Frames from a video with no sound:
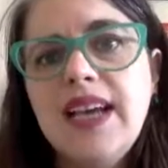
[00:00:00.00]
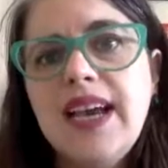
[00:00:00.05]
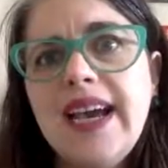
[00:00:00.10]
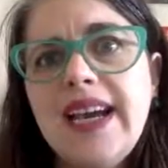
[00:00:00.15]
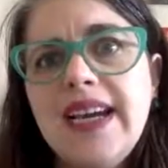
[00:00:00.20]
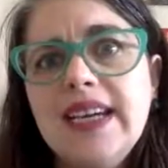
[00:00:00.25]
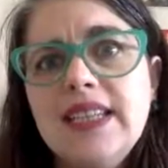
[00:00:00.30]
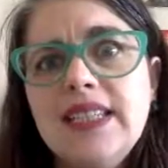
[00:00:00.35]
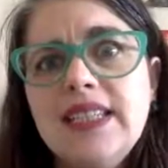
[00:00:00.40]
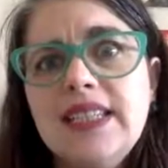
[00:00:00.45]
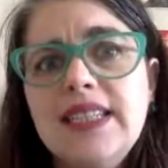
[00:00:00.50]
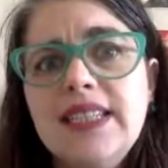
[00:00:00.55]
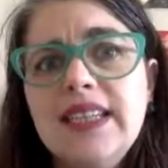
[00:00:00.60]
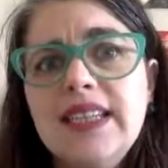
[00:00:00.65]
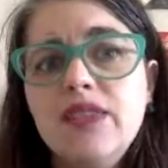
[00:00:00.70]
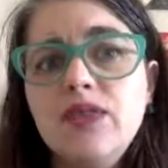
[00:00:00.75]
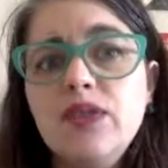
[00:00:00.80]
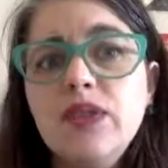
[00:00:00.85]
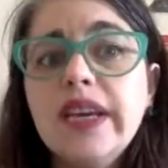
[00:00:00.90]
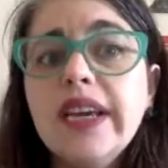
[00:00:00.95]
And in
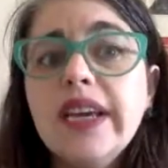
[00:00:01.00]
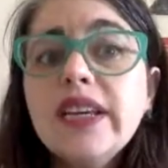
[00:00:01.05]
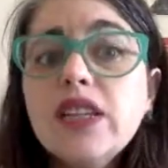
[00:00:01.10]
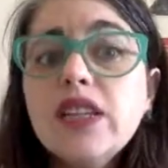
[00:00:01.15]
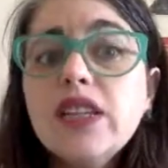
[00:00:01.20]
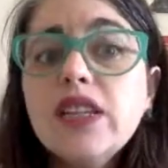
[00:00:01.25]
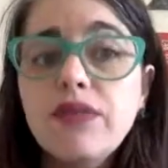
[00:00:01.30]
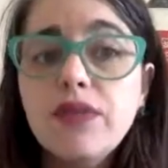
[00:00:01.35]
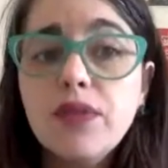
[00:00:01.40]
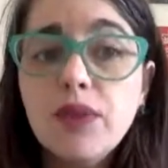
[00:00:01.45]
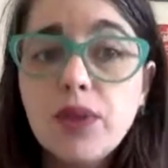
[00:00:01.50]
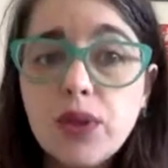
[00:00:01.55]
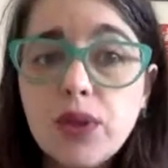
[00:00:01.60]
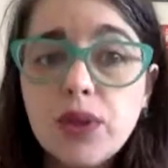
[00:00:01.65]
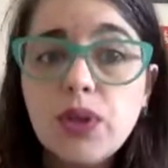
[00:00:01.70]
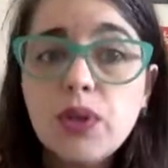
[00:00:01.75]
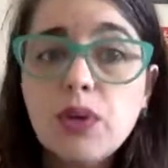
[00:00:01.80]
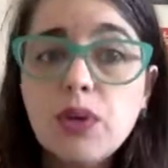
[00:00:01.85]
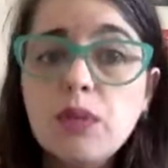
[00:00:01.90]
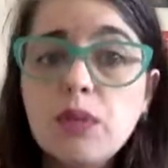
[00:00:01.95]
education,
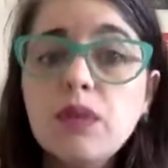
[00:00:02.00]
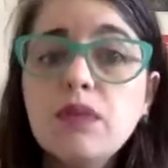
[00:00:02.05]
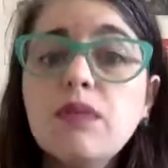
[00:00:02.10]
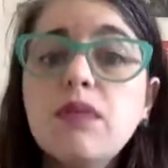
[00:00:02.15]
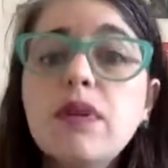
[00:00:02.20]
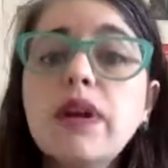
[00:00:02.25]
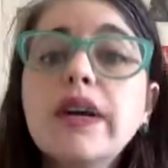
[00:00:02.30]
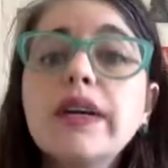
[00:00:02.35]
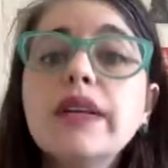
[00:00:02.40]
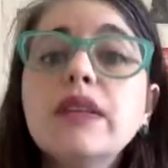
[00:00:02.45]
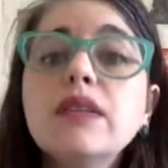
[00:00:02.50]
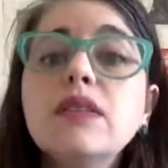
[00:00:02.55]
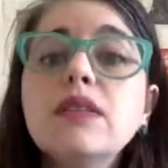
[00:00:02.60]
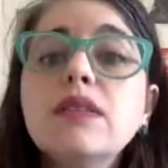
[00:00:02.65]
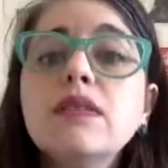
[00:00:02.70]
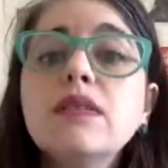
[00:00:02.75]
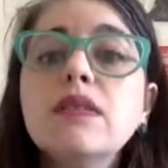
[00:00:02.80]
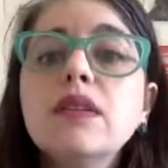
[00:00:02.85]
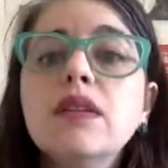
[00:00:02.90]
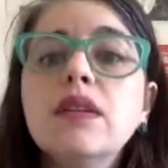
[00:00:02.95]
through human
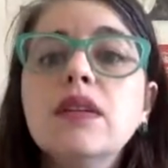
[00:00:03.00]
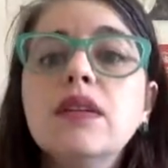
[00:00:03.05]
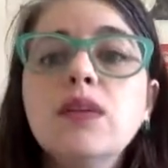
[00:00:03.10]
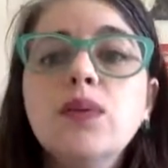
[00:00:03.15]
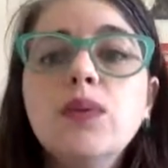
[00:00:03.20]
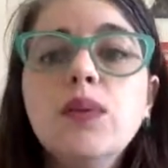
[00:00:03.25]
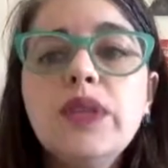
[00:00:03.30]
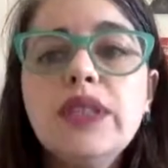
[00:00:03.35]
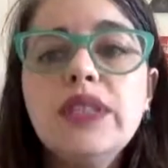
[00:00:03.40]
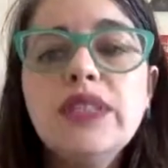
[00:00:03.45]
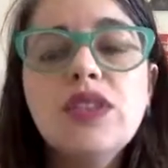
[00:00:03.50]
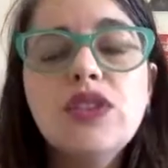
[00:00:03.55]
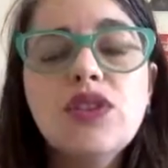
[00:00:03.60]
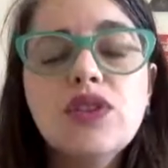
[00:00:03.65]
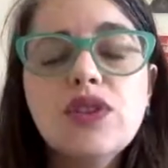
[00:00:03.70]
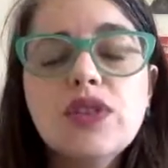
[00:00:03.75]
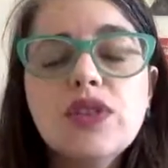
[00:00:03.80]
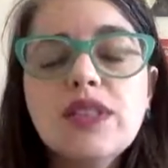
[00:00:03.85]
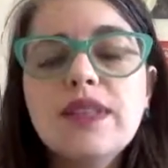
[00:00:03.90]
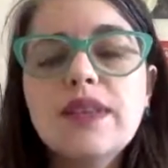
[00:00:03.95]
rights, we
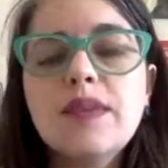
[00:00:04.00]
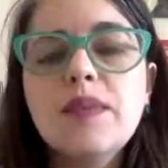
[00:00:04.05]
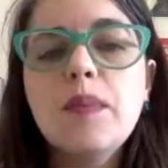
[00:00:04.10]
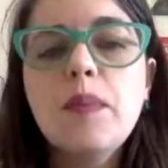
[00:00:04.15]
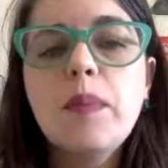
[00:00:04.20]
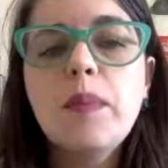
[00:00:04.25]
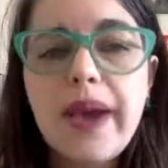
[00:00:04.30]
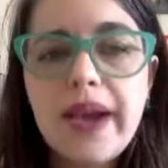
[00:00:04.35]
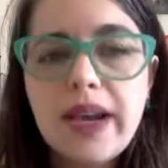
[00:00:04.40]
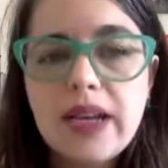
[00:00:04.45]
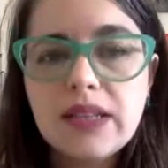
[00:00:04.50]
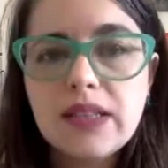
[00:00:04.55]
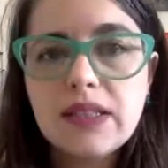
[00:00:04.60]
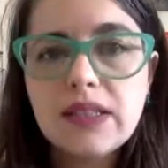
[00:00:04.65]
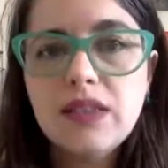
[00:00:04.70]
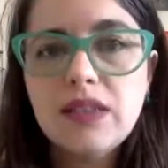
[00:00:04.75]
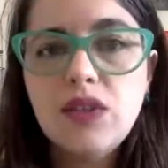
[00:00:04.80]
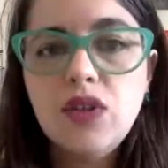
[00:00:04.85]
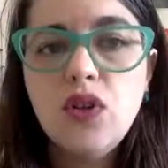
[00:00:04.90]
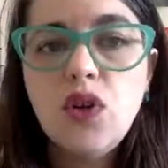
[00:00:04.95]
teachers can pass
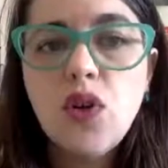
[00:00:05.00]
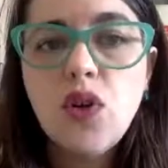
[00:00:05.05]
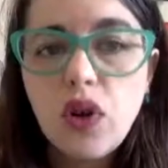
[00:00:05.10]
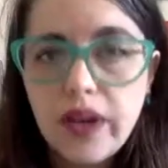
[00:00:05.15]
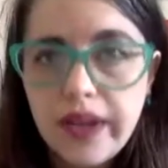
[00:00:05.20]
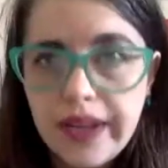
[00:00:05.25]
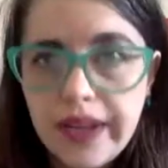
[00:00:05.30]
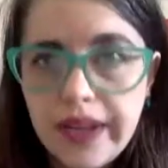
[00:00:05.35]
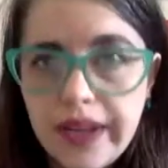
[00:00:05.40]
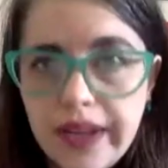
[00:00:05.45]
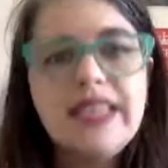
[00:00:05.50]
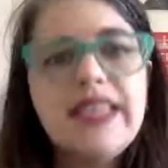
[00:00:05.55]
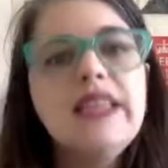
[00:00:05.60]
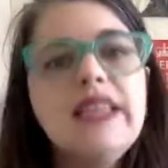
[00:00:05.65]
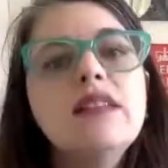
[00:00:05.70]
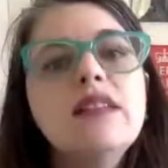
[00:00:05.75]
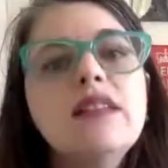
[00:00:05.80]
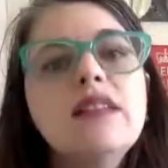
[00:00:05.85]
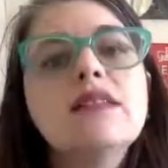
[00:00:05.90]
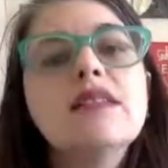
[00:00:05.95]
the knowledge,
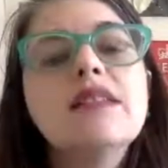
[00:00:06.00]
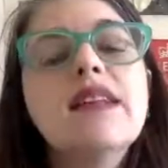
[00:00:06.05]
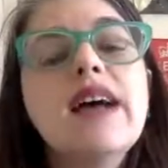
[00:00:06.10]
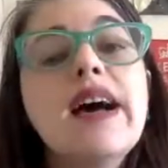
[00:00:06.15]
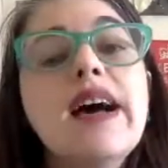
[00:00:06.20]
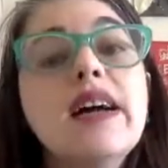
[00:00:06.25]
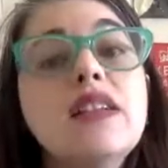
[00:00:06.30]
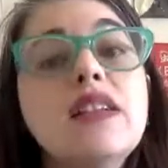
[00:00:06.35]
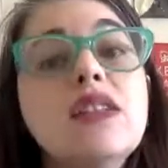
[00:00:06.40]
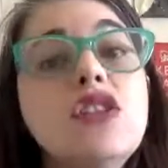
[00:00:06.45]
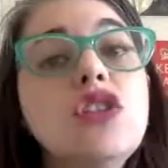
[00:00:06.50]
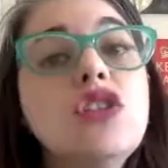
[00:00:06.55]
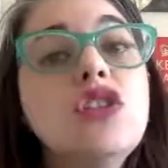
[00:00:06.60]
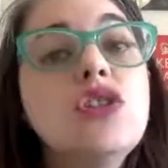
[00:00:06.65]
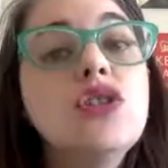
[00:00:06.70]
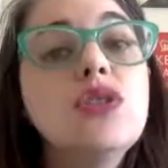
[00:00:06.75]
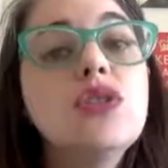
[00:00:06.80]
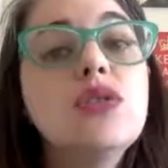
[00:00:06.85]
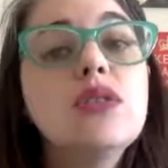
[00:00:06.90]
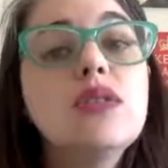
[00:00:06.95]
skills,
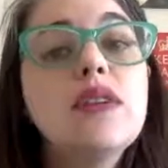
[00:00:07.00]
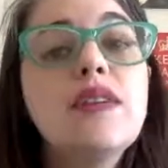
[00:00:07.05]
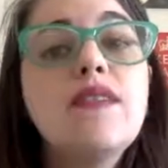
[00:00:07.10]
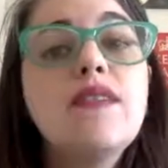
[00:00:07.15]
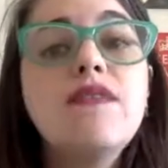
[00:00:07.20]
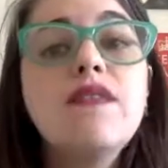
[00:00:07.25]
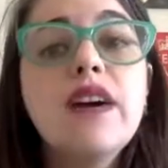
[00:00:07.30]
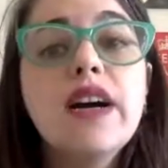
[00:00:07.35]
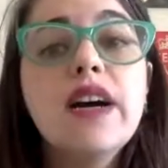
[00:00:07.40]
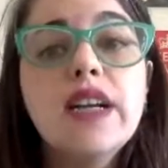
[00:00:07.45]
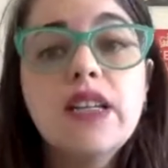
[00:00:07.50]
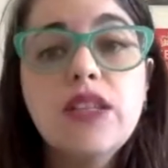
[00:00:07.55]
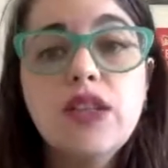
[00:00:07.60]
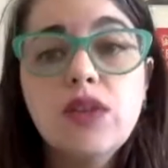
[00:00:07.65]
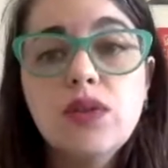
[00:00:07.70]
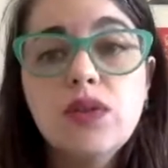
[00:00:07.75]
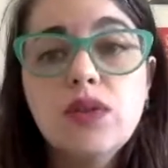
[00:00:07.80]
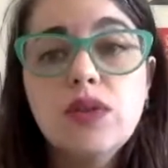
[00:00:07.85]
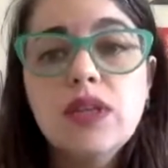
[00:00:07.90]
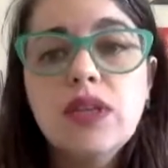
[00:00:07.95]
attitudes, and
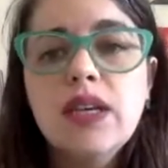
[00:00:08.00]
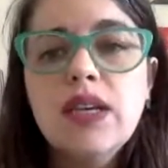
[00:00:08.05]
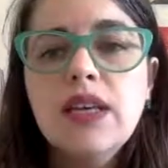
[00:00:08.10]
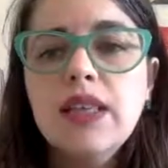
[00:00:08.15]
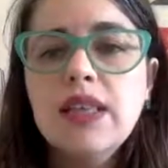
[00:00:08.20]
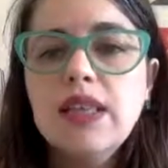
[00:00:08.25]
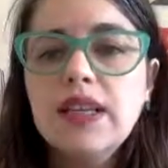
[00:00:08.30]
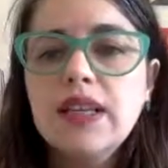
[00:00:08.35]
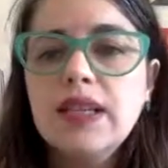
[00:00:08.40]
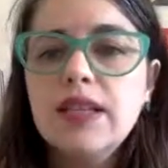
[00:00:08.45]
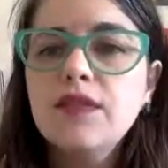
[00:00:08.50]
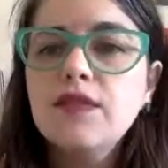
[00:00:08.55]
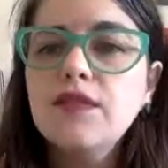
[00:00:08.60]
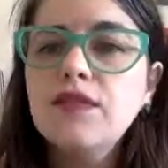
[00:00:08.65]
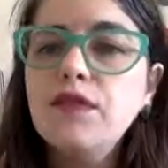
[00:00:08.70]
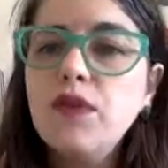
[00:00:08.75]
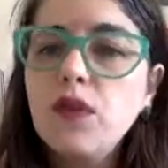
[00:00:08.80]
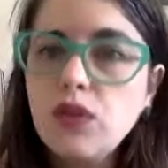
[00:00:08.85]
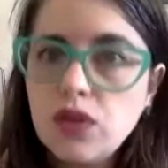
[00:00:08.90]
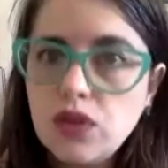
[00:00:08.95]
values that
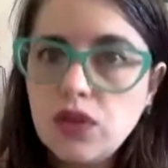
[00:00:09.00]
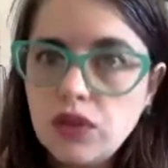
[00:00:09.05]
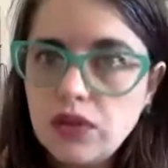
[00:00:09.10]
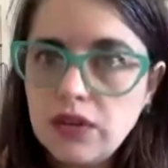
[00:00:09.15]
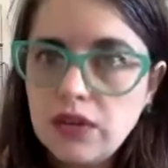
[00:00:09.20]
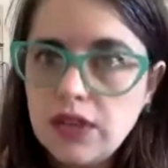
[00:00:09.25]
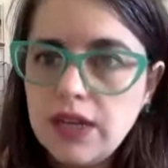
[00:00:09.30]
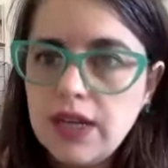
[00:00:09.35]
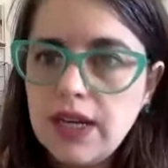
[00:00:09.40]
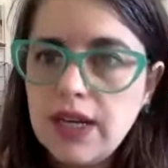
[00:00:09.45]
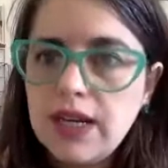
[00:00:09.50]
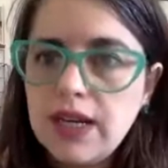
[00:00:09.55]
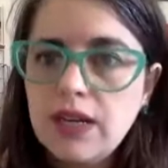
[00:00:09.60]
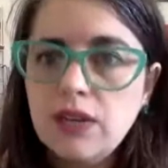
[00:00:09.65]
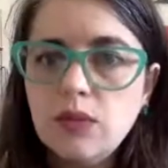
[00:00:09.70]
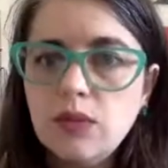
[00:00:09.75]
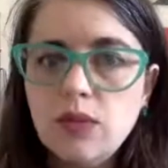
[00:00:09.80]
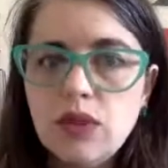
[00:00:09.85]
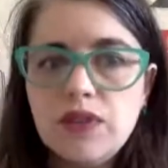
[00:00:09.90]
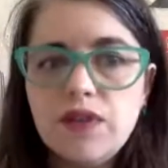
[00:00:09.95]
can foster an
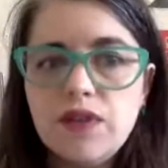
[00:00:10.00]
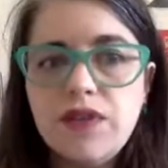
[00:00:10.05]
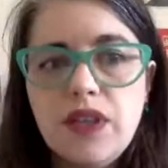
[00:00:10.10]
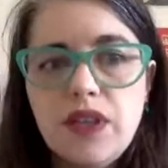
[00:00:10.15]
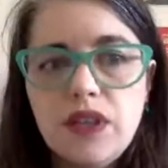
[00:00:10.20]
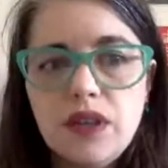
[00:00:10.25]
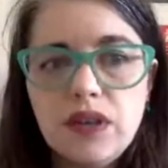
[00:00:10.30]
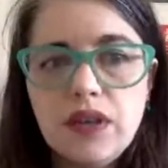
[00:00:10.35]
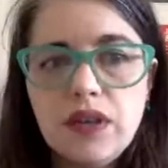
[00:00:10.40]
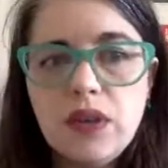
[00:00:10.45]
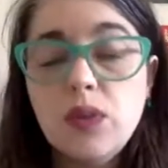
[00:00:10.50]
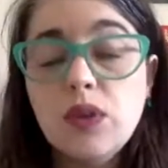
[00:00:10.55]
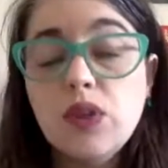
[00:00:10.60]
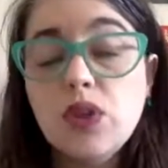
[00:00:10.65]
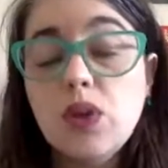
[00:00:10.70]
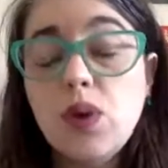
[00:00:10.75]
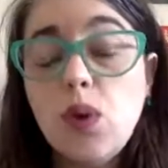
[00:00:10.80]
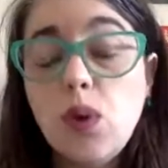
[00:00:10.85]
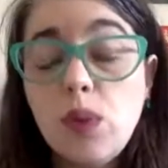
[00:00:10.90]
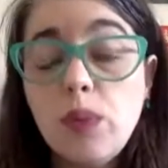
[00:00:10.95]
atmosphere in which
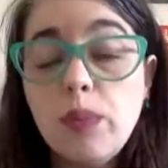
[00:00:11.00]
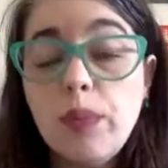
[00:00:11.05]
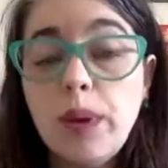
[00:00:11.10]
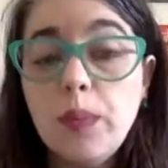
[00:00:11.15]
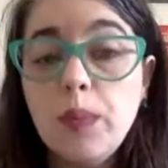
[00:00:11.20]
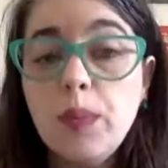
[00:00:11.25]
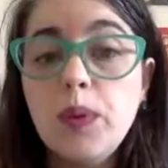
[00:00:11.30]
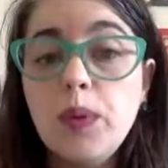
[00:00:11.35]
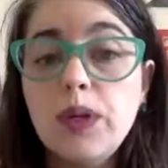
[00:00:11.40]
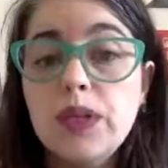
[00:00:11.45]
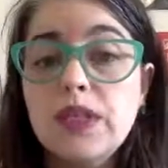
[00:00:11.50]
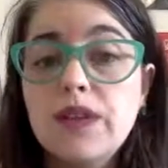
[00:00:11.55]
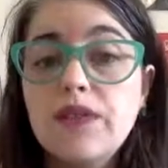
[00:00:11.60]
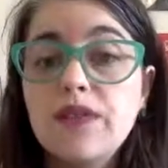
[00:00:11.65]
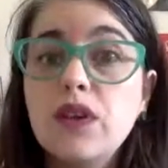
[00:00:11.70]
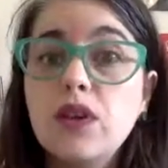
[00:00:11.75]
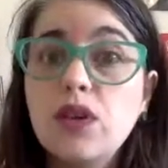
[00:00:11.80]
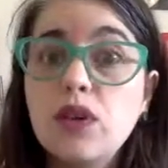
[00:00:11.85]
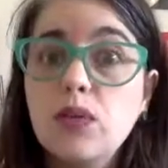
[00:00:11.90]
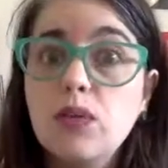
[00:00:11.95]
all members of the
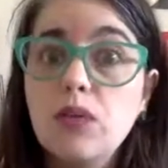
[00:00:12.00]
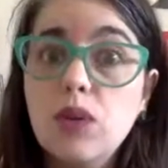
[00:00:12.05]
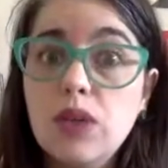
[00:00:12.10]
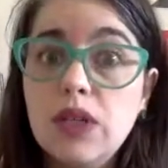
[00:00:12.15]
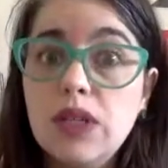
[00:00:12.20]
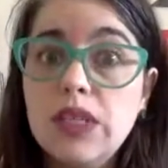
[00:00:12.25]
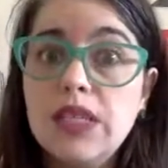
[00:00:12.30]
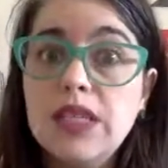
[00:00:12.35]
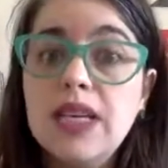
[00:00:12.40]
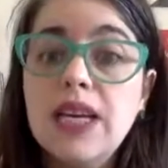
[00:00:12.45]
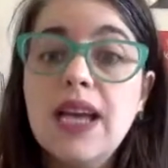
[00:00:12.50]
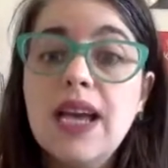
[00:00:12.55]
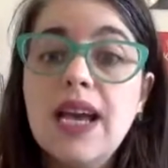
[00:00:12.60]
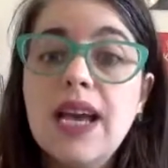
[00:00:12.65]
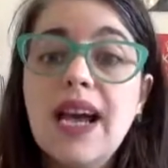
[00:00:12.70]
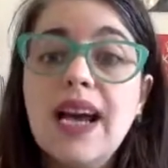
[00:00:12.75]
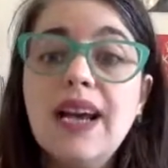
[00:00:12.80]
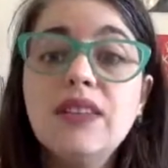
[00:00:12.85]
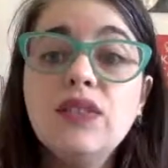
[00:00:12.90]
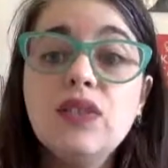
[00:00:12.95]
community
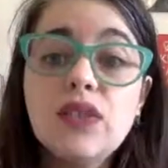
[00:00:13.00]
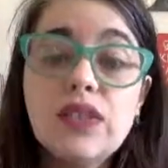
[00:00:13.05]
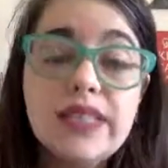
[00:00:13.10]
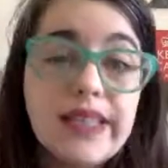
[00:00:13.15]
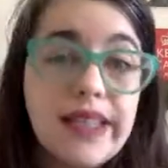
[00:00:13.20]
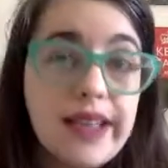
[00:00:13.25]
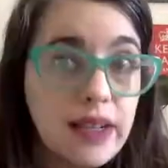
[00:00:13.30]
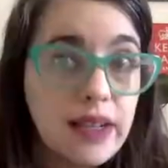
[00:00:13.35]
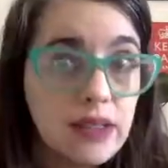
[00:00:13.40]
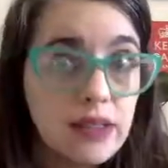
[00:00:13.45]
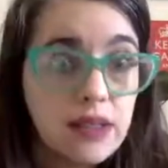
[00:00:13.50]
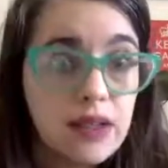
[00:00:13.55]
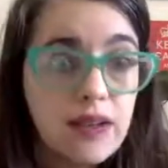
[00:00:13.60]
understand,